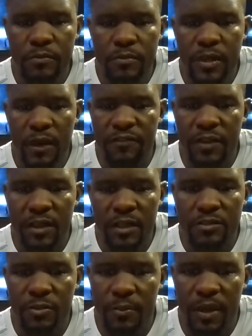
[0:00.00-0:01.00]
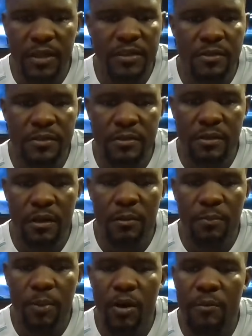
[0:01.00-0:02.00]
definitely tremendous,
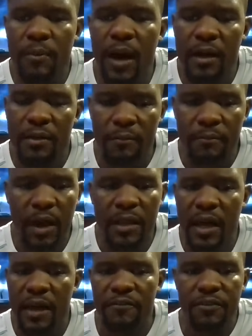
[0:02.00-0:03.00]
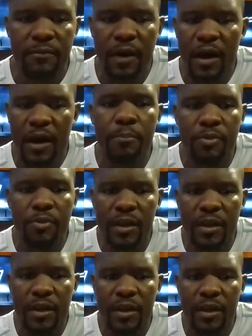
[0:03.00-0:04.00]
part of my life and my
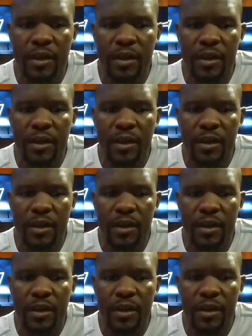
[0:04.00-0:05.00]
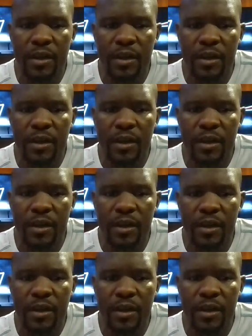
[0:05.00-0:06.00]
upbringing. And it's
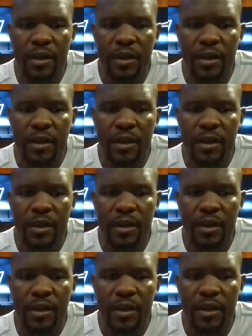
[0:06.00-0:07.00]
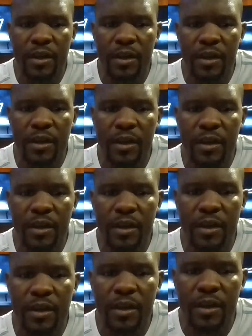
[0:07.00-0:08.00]
why
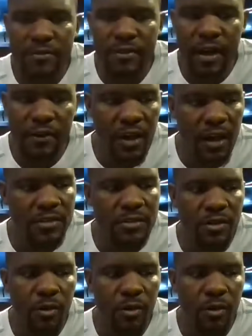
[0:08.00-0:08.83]
I've done